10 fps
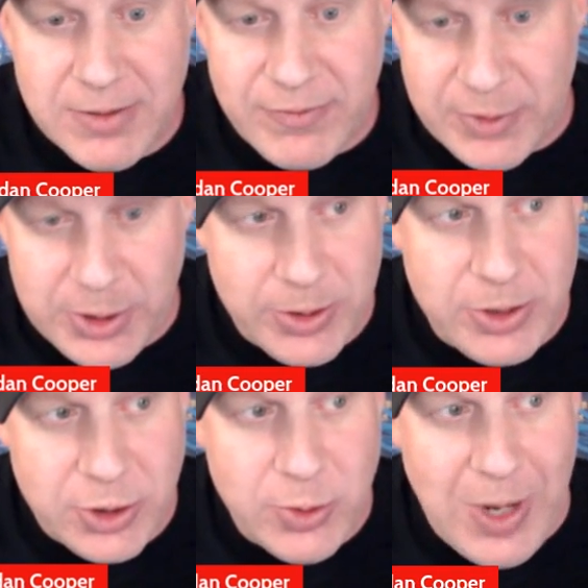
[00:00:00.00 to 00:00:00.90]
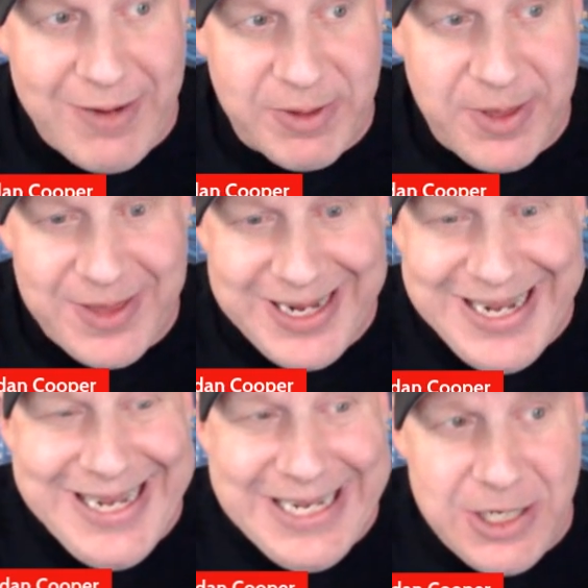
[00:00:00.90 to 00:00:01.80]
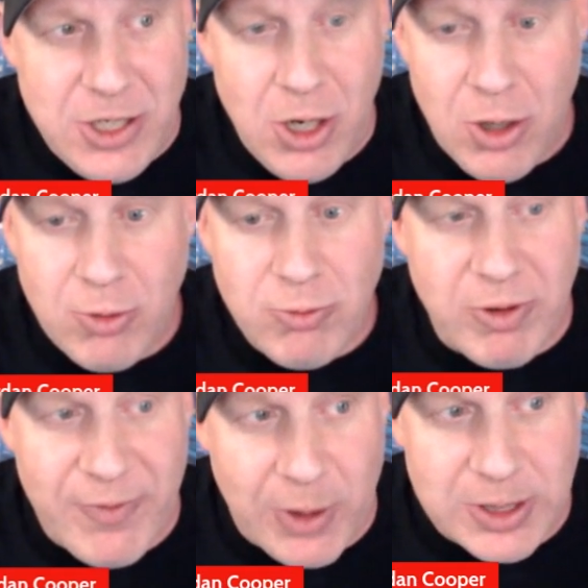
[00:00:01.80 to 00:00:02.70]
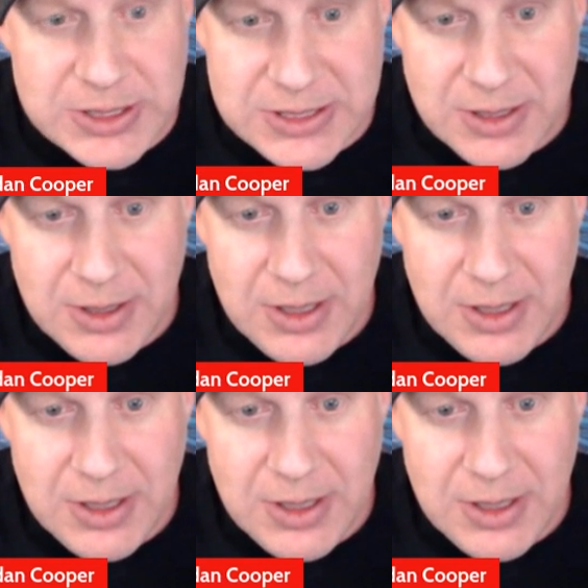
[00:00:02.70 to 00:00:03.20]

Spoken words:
for you to do everything in reverse.